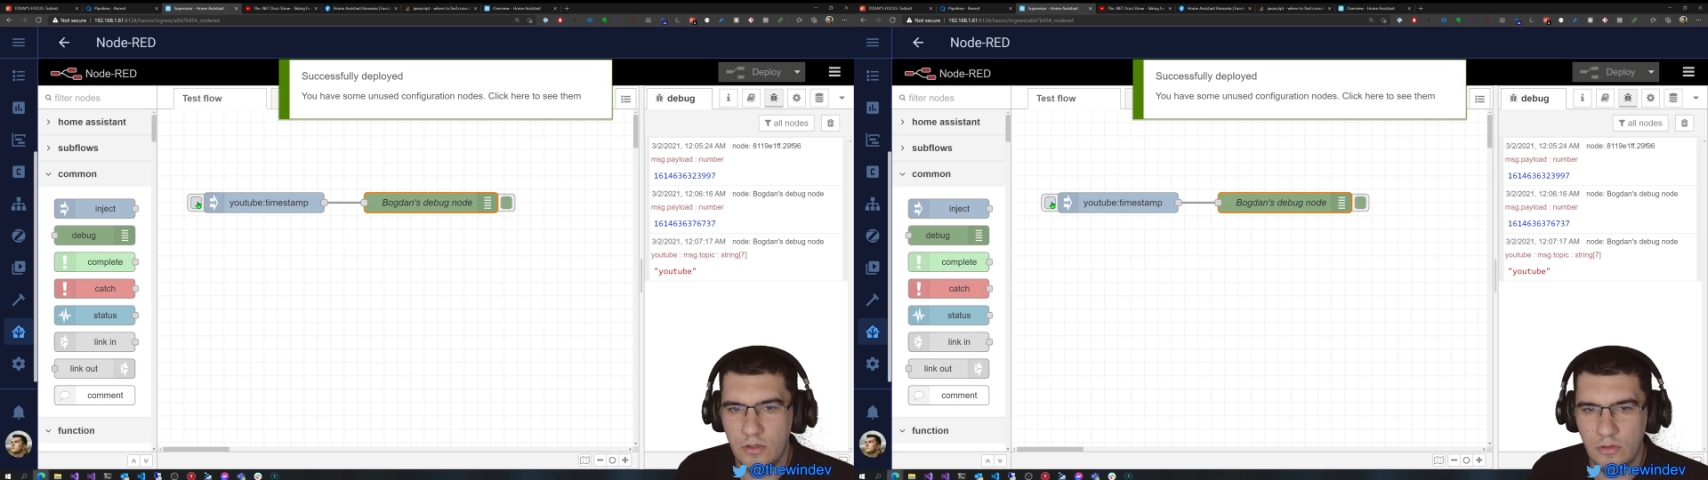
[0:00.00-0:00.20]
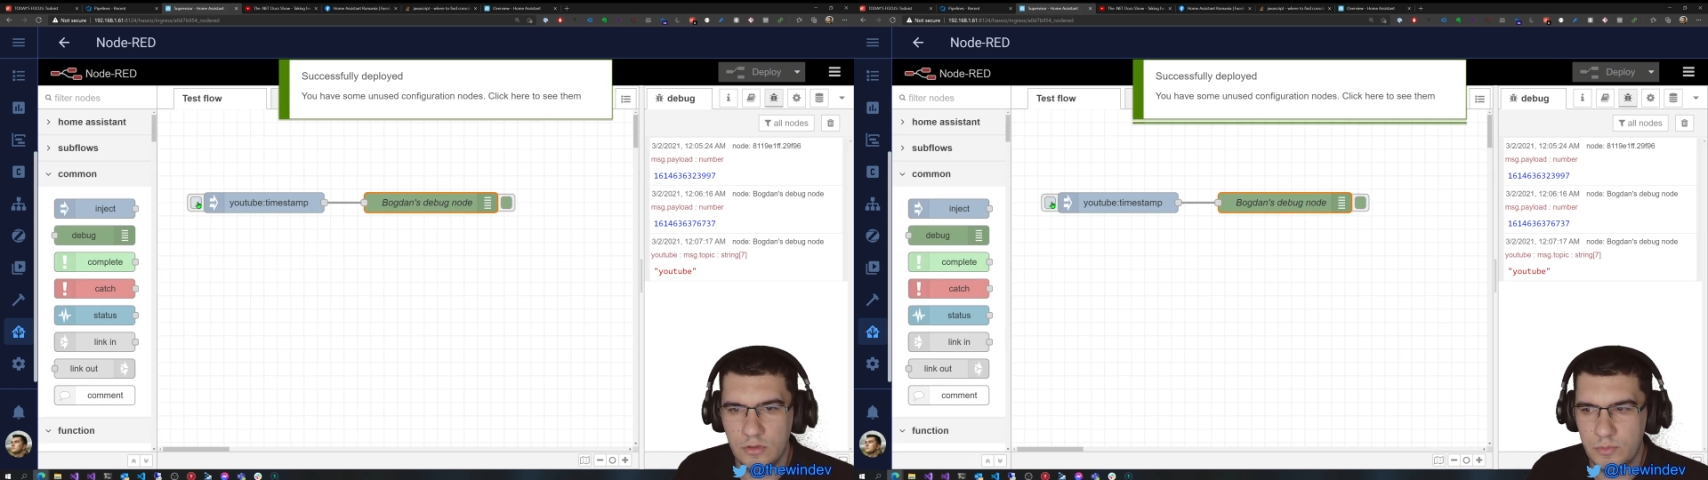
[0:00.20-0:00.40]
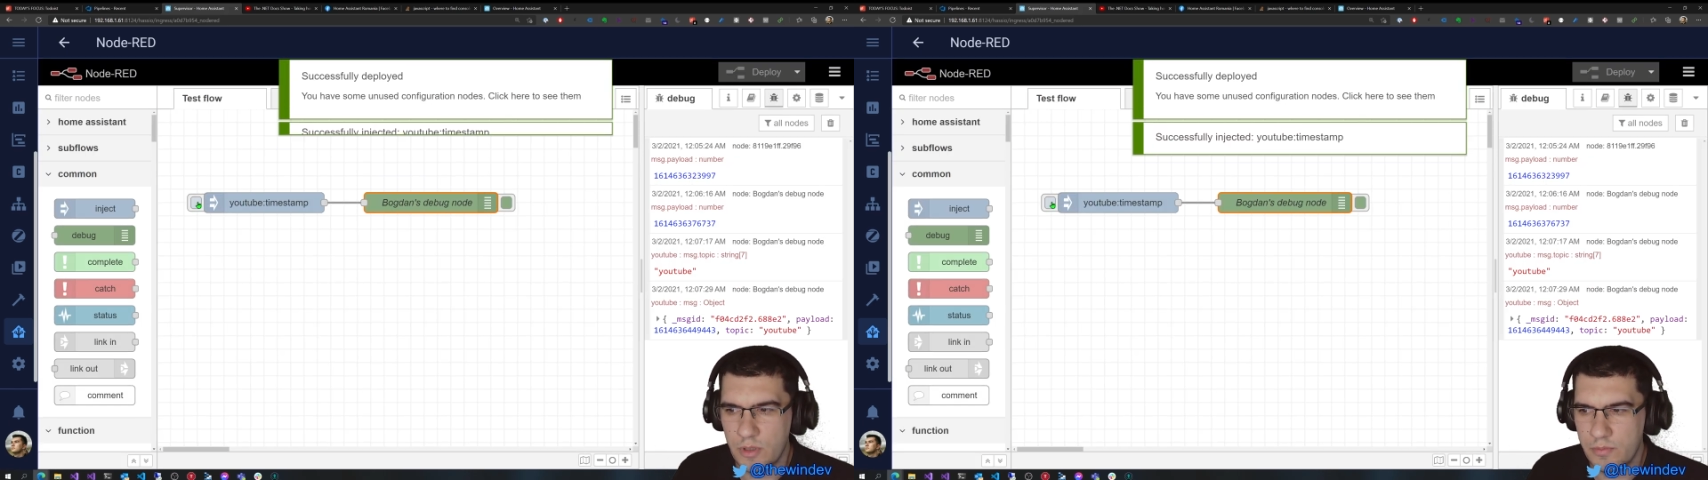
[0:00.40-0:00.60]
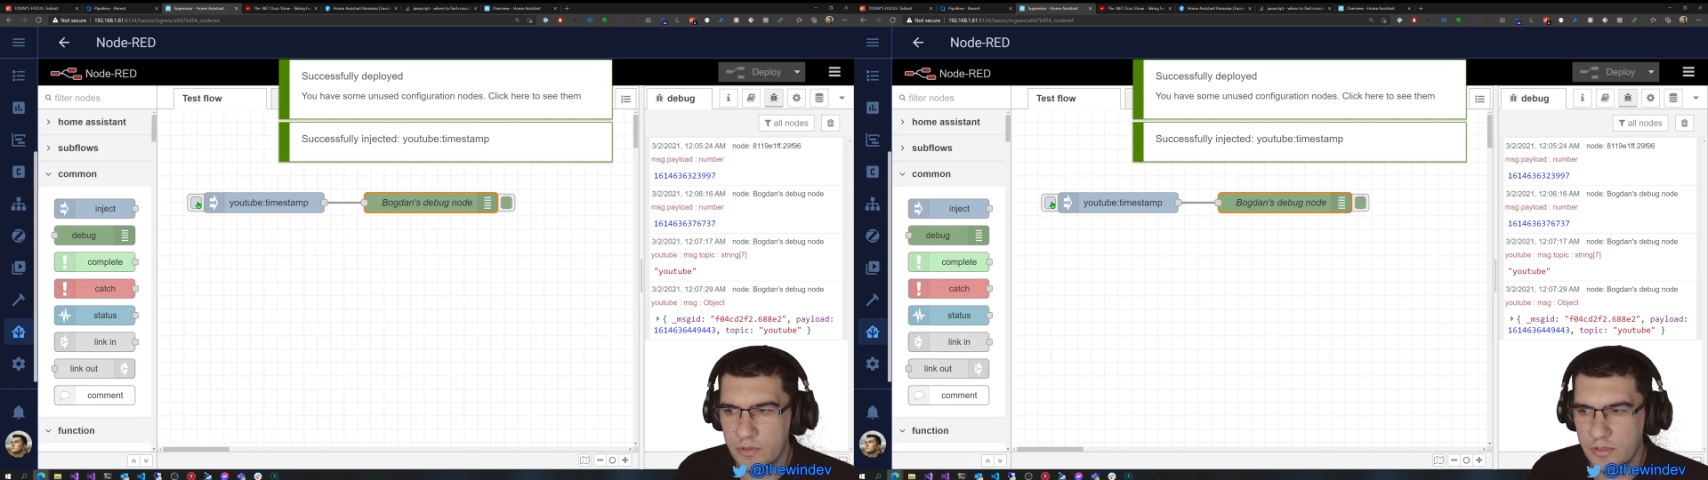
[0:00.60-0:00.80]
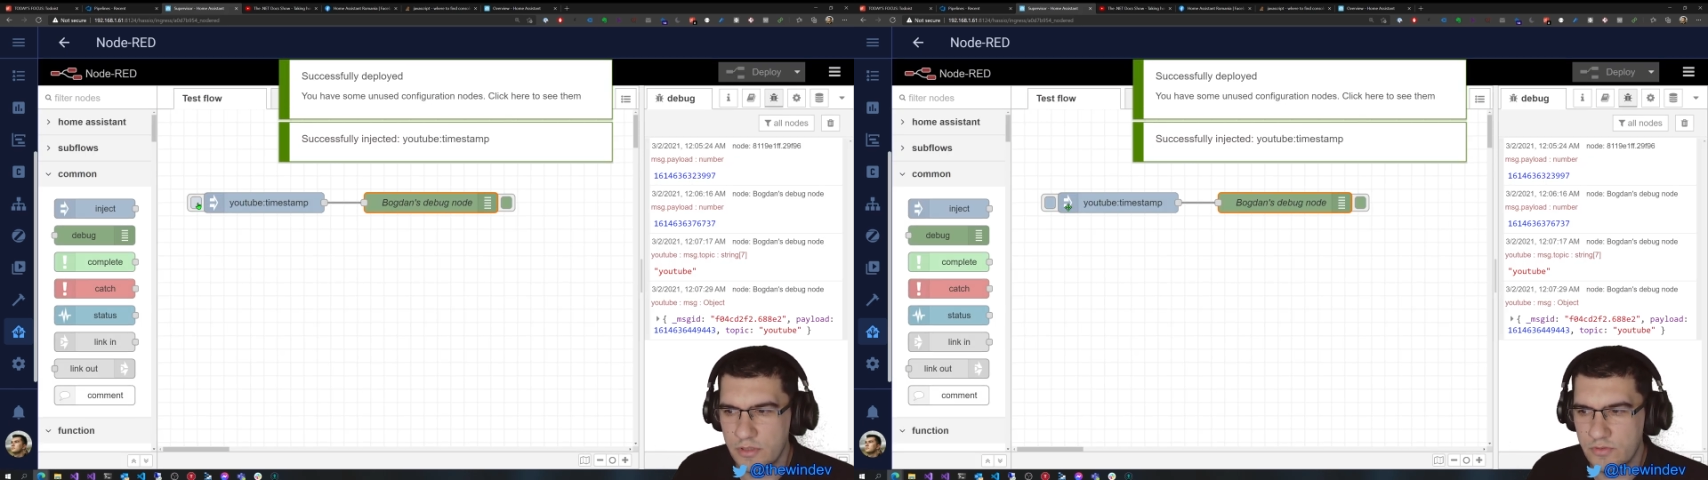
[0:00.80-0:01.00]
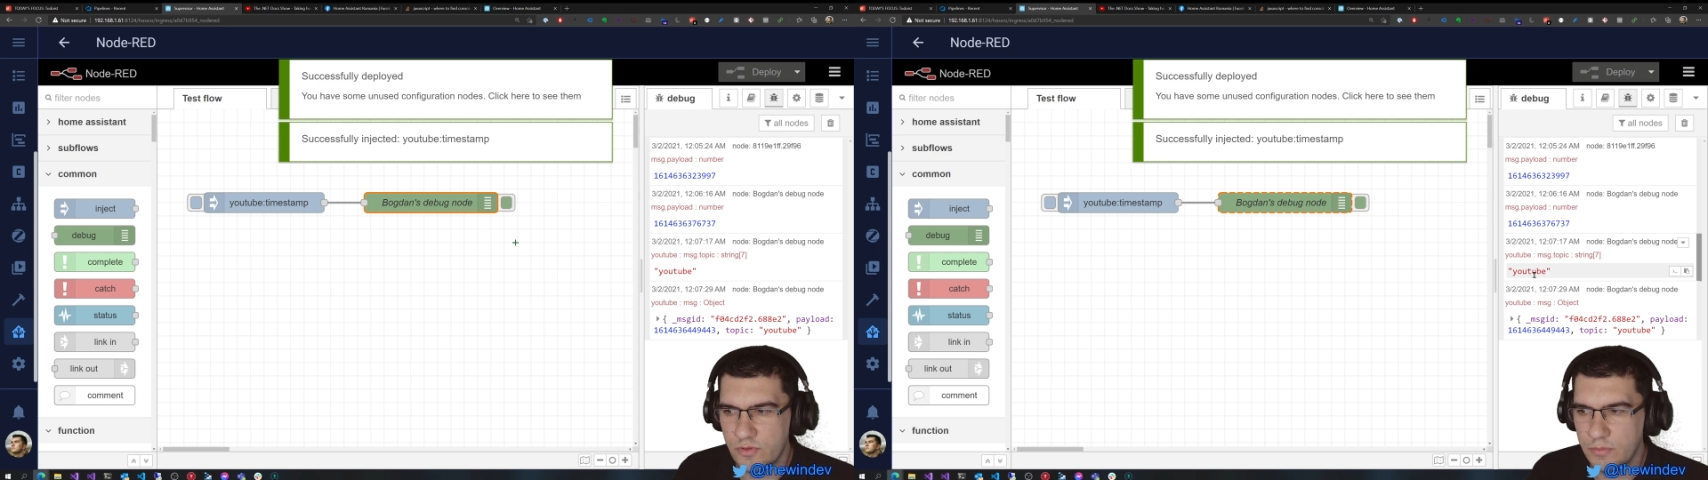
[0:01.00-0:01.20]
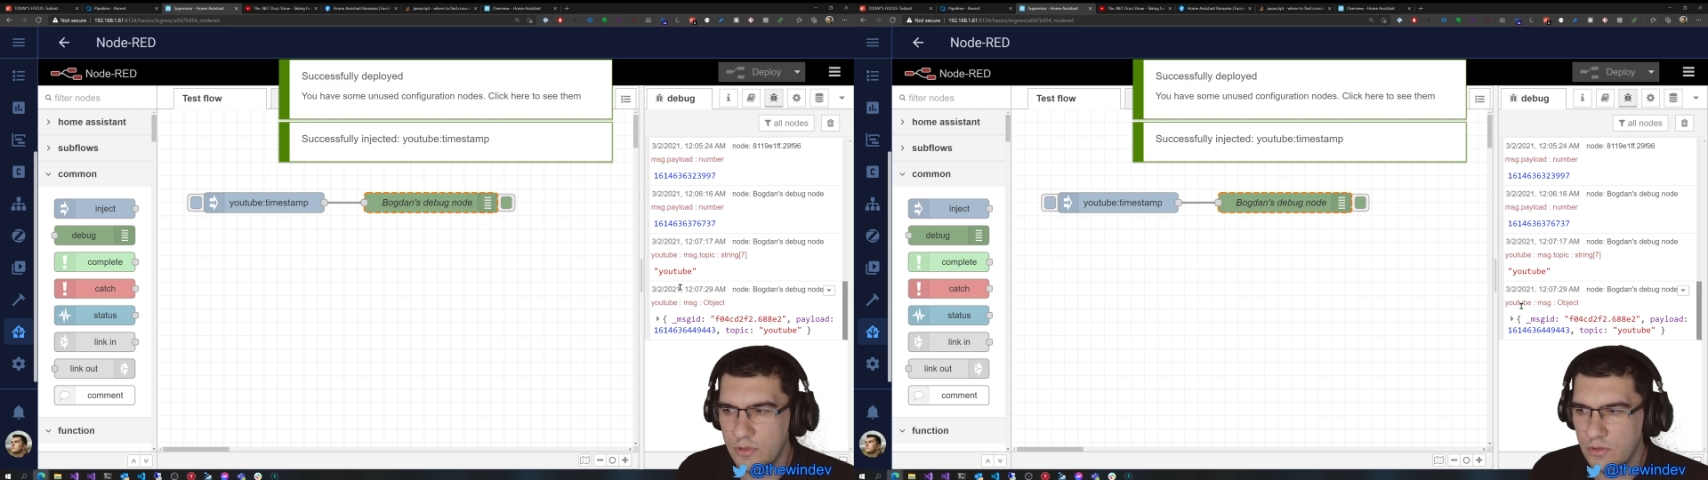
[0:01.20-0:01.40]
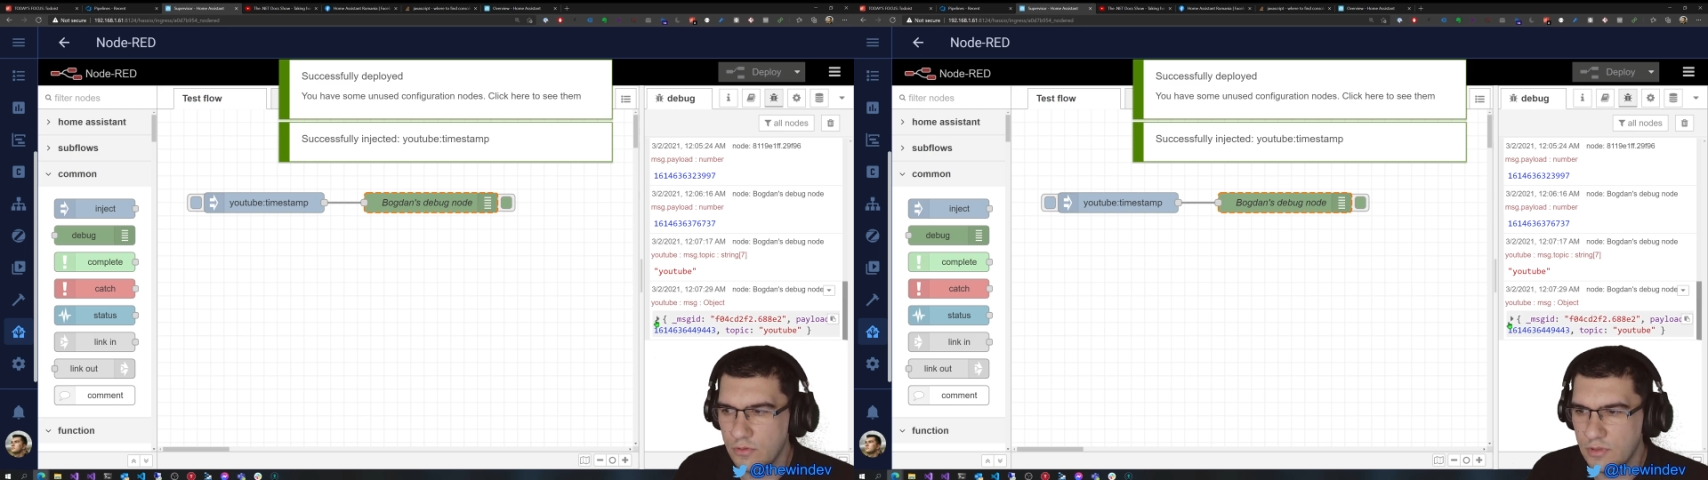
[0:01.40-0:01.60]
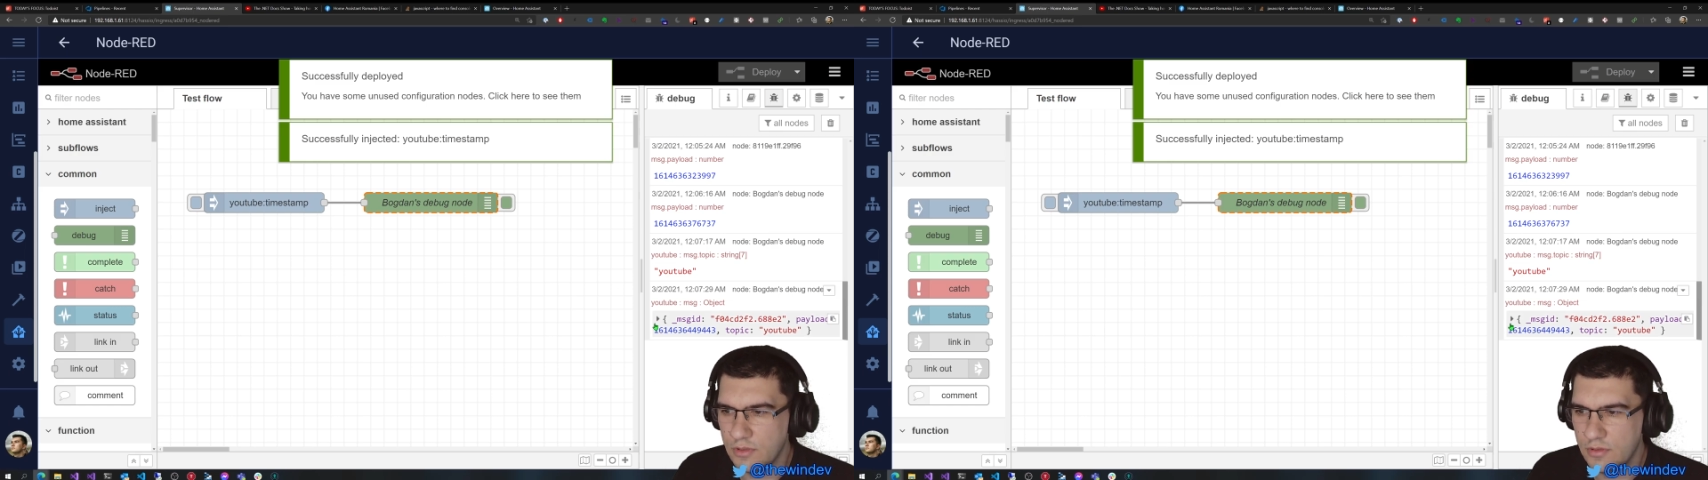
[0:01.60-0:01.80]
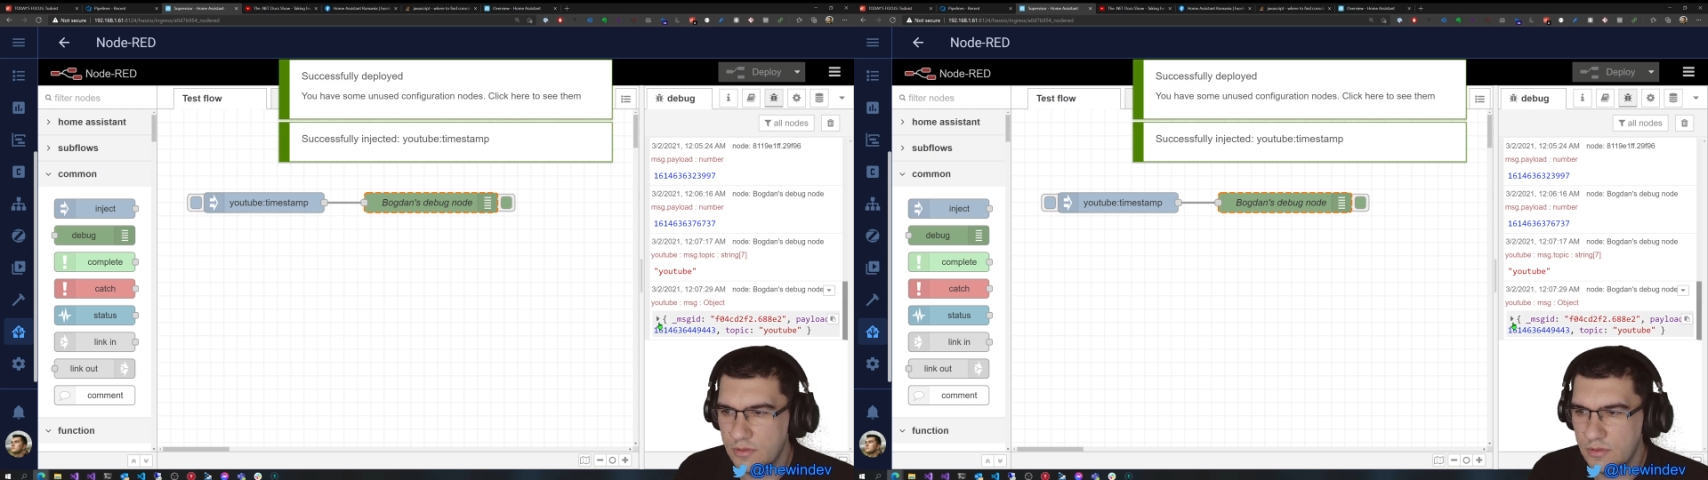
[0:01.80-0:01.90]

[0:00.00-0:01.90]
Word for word: all the properties from the node.